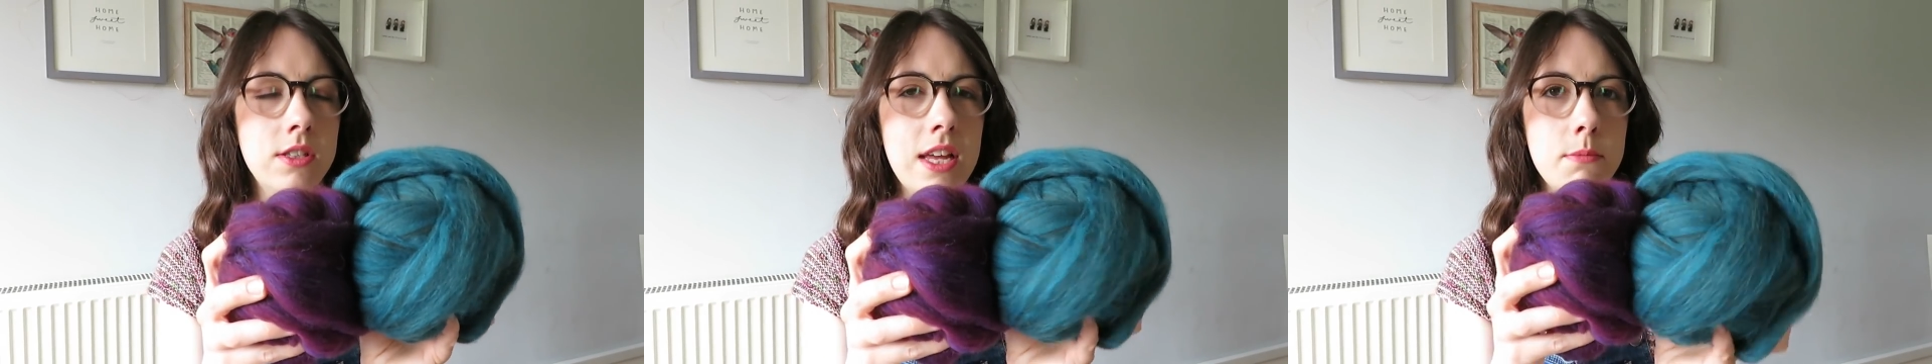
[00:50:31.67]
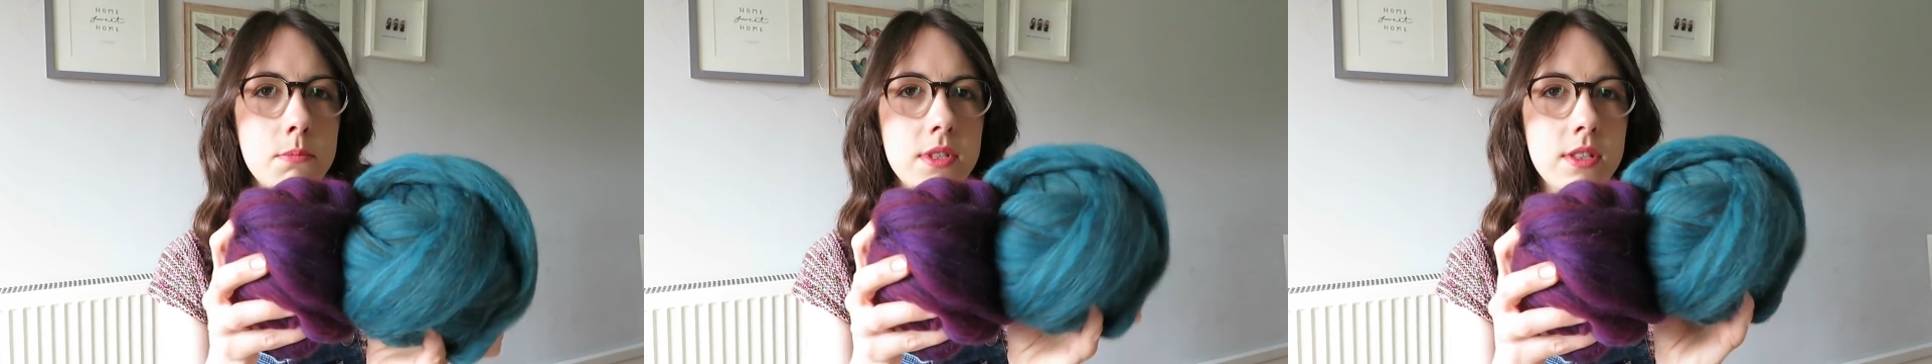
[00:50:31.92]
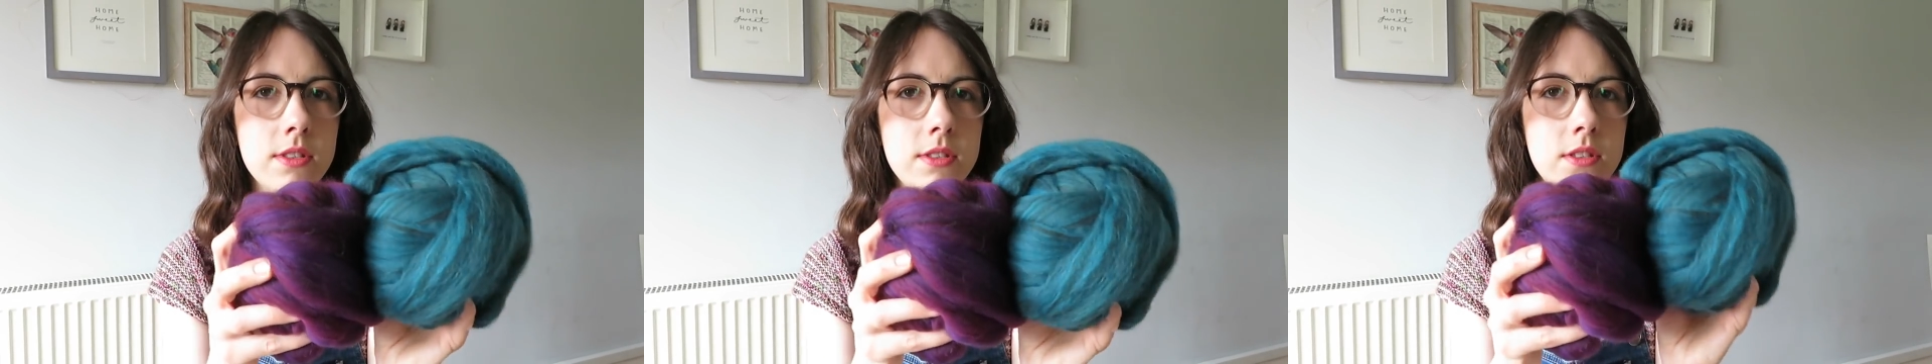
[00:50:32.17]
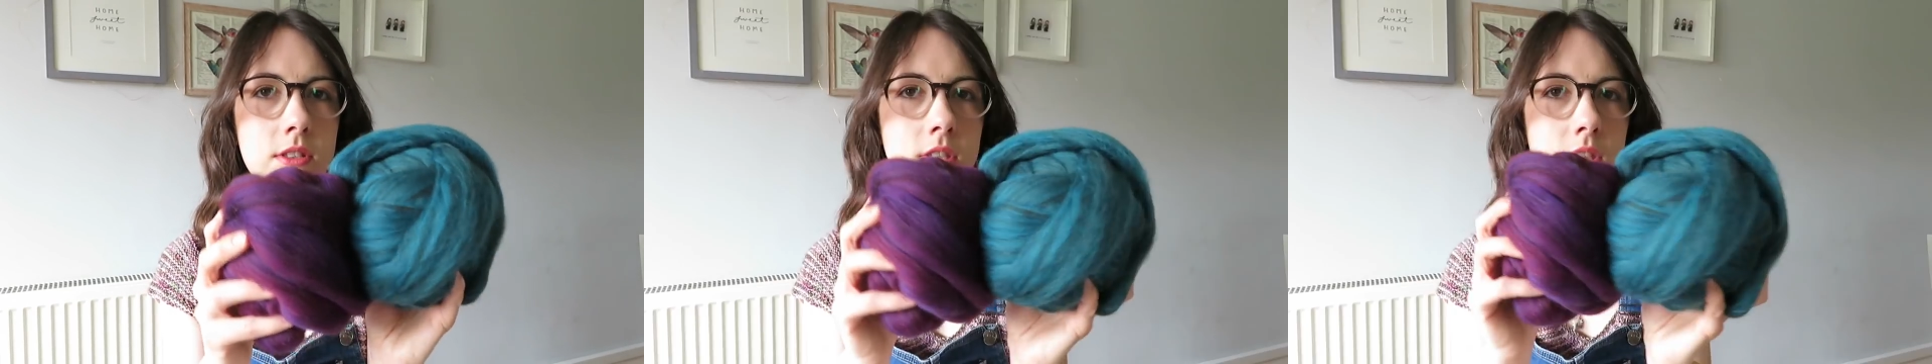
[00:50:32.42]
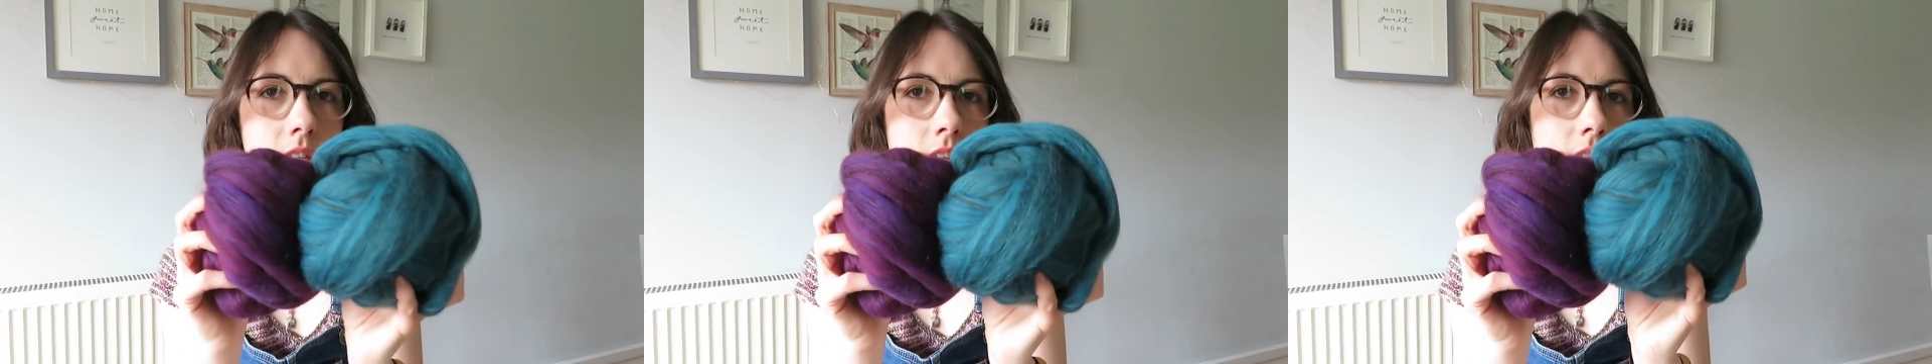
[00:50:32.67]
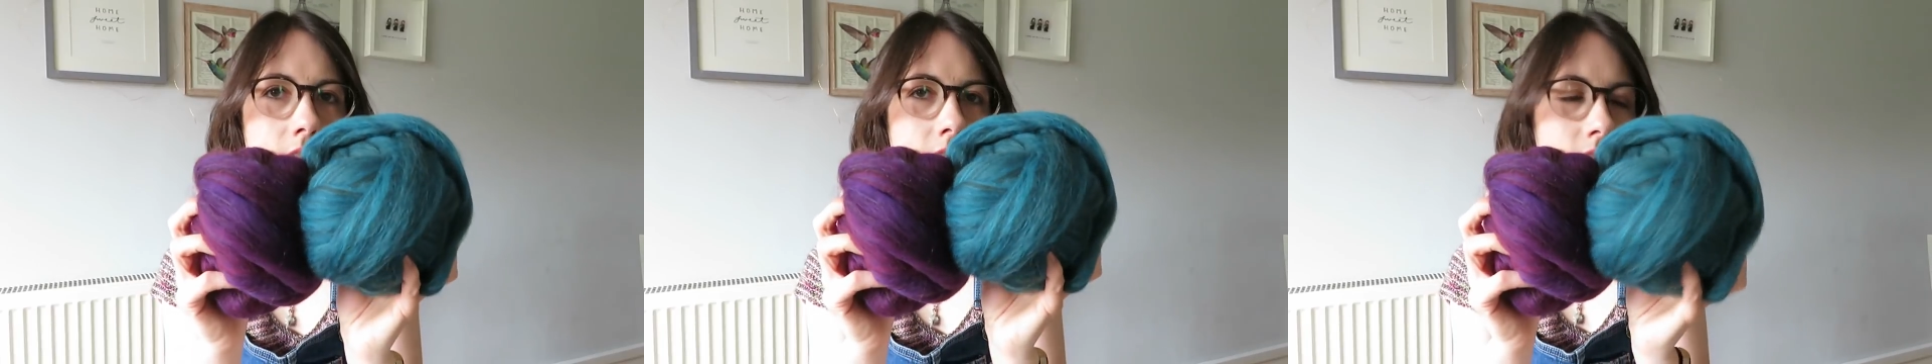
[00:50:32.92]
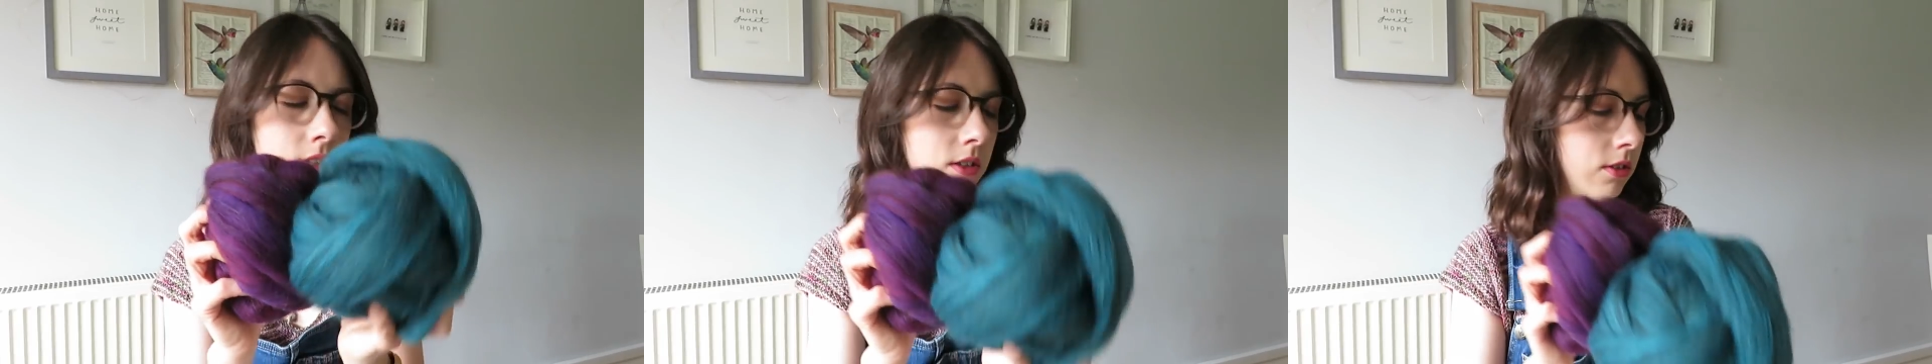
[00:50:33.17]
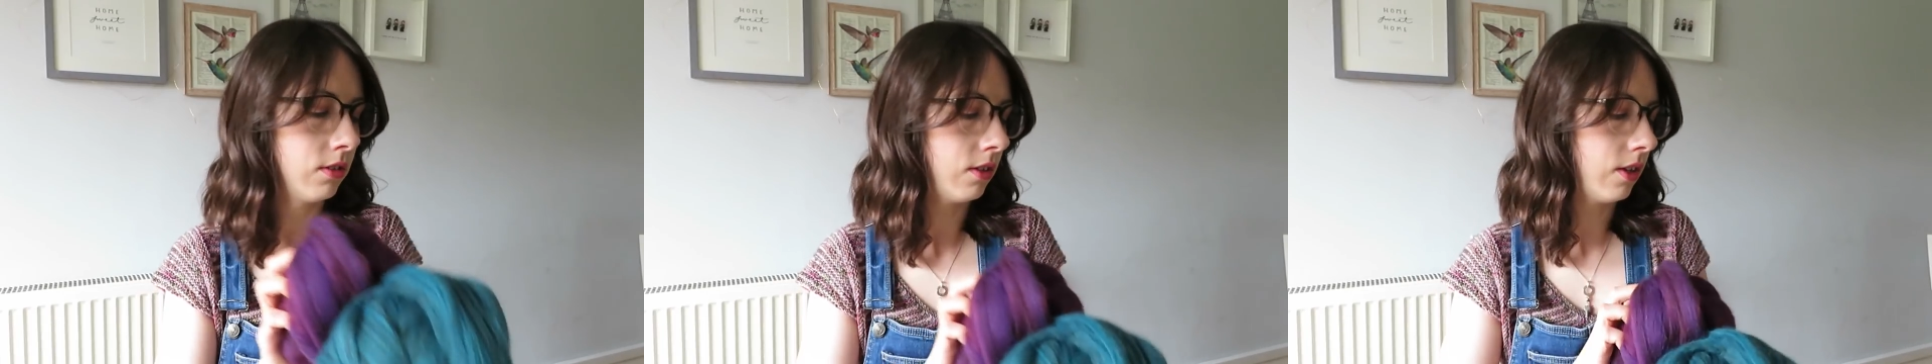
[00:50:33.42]
depth to the colour.
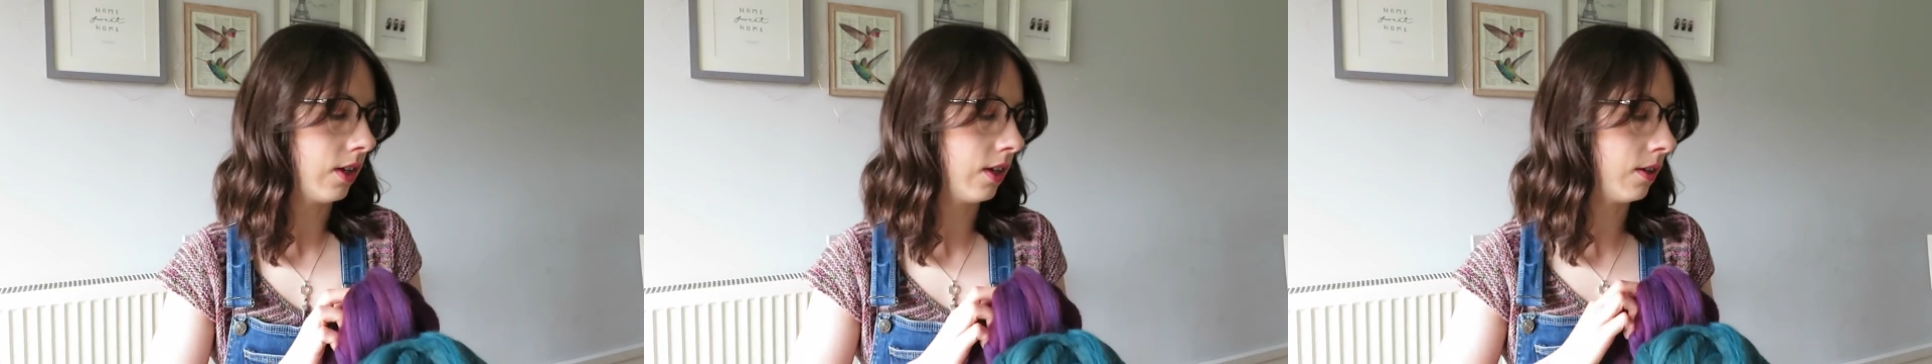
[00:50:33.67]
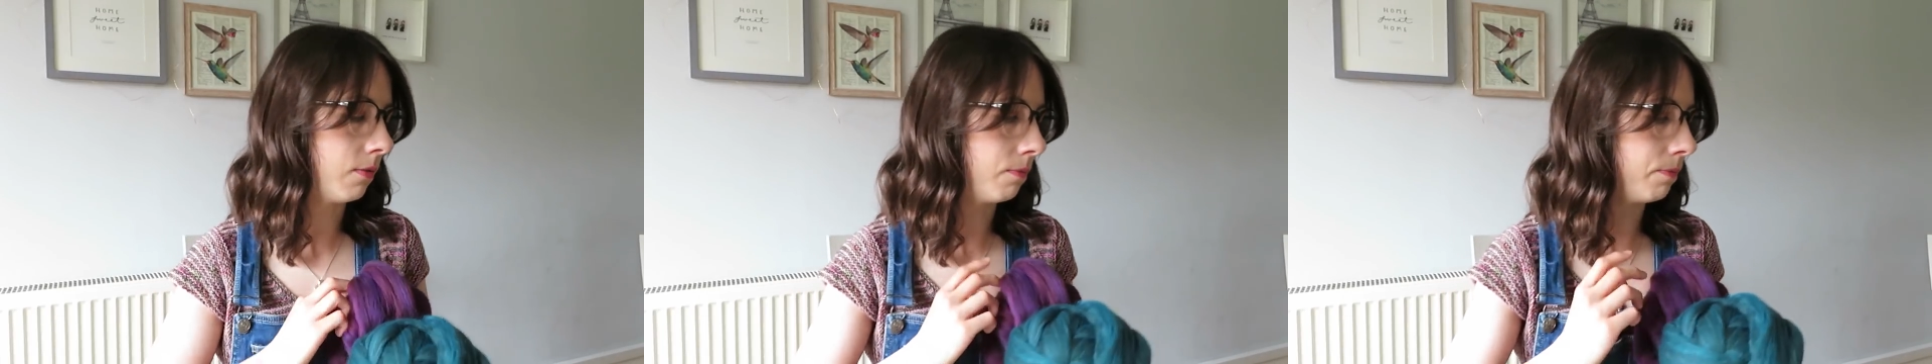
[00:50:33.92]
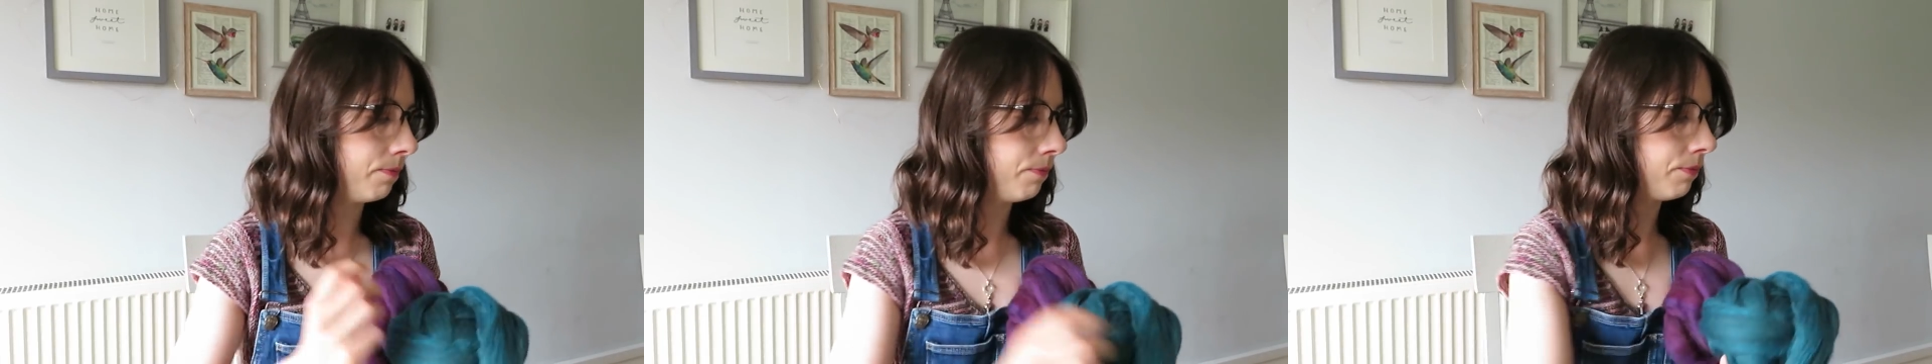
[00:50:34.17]
You